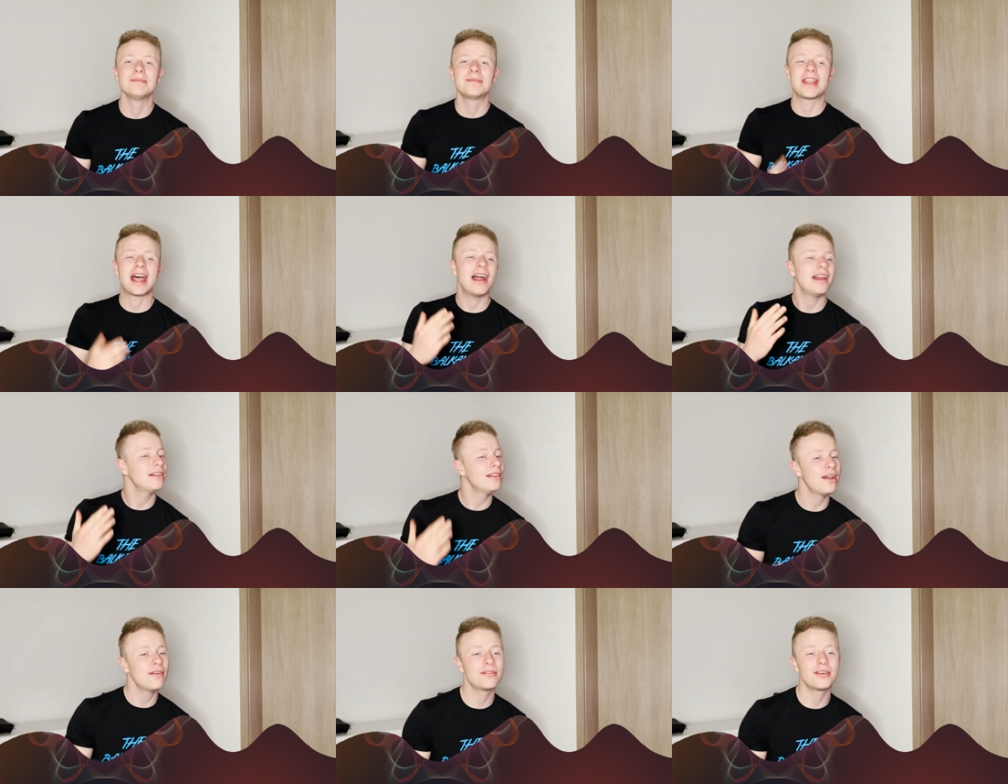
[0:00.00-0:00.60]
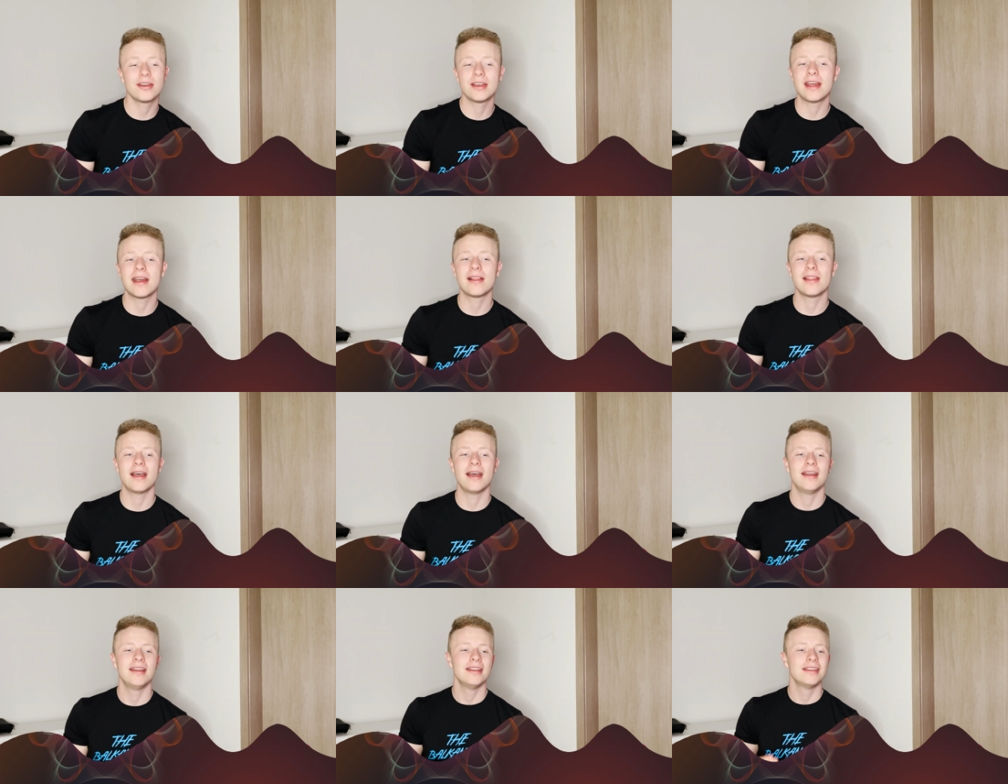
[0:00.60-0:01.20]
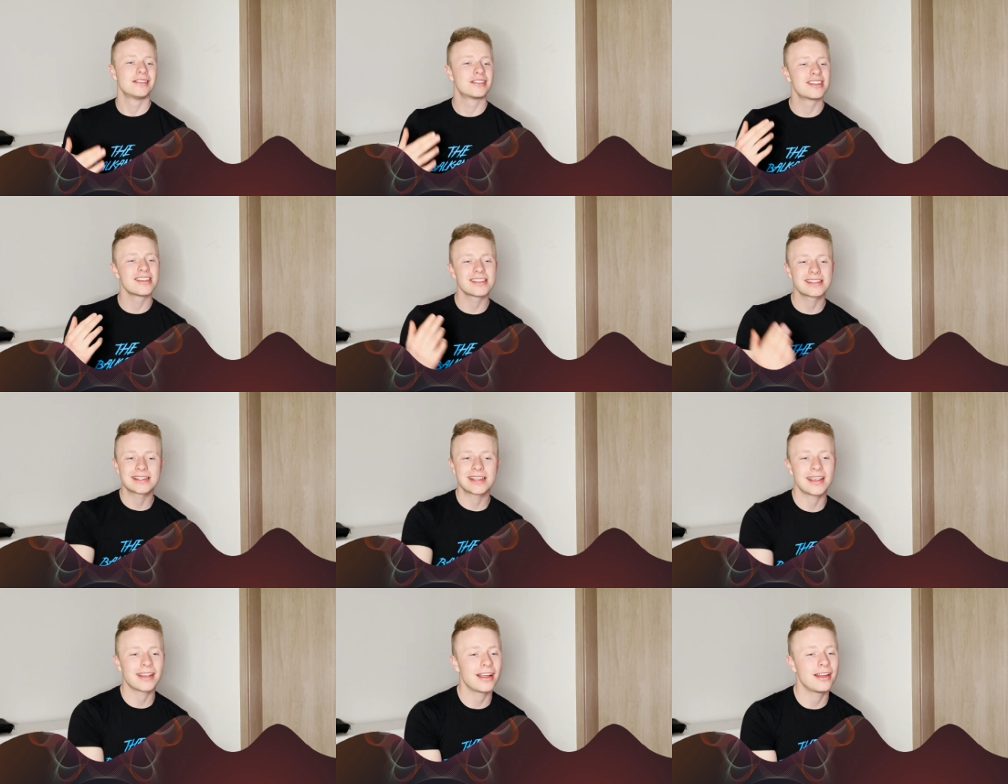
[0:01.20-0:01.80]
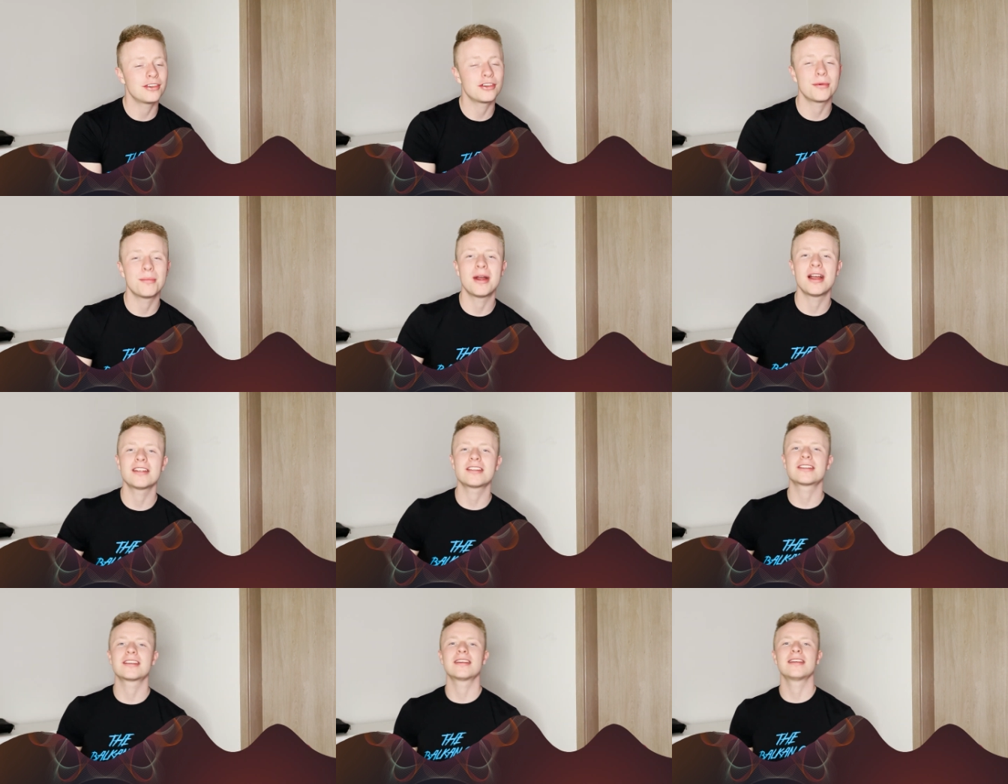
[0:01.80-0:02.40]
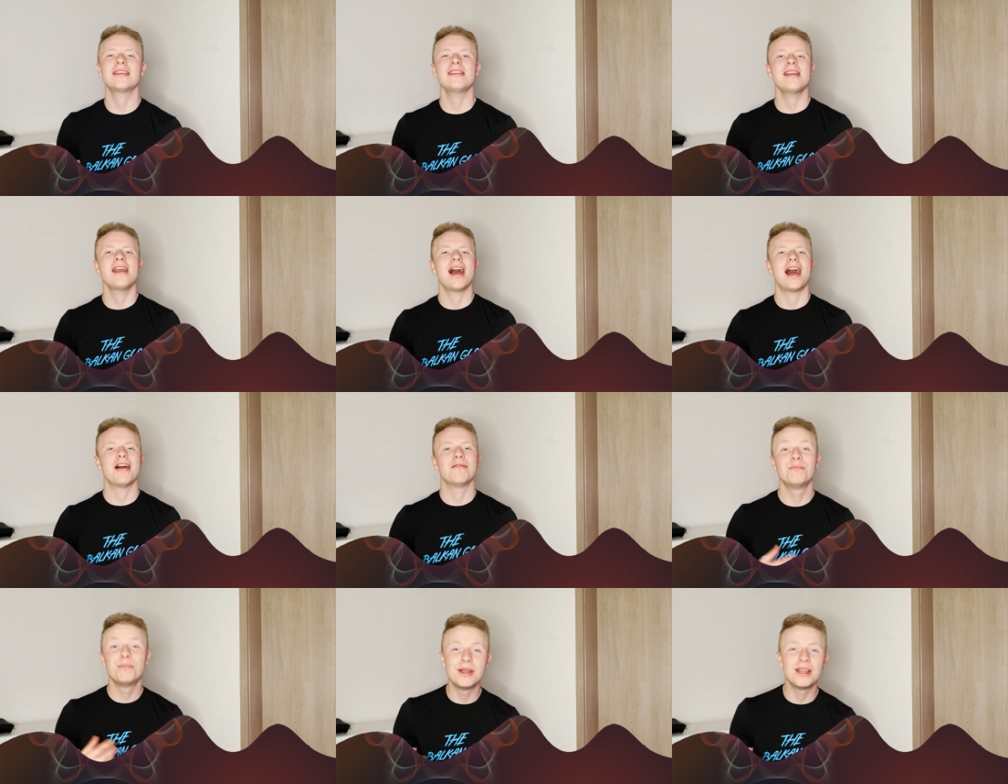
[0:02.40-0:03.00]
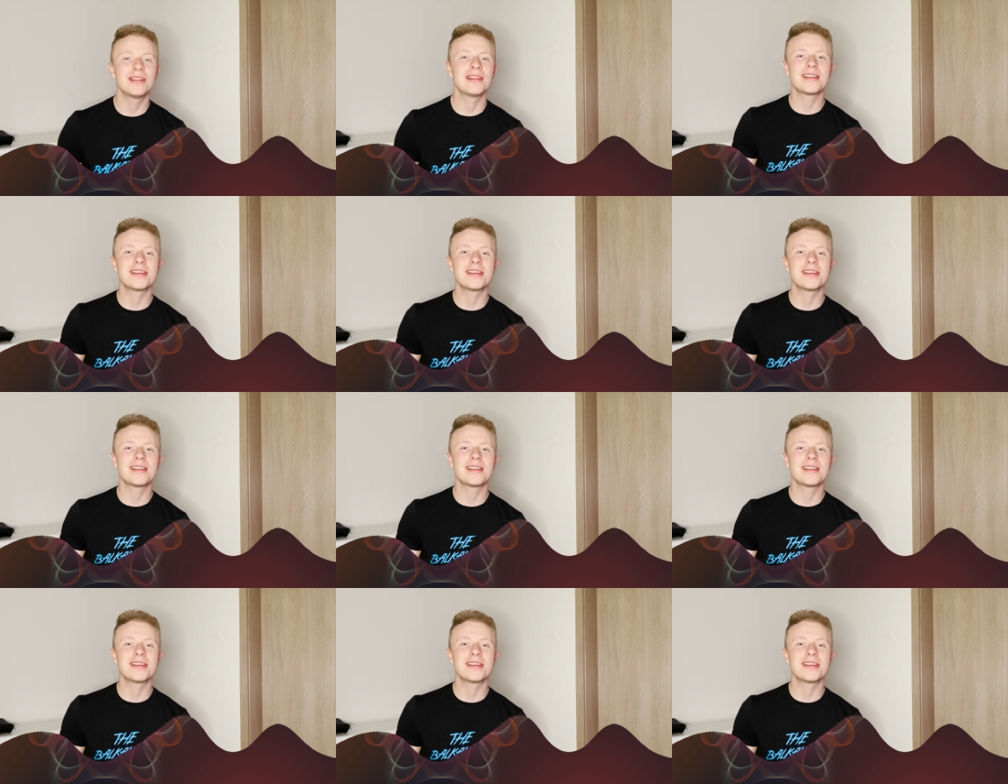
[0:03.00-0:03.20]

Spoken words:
I love Ronela. Just like under Mashe, I've been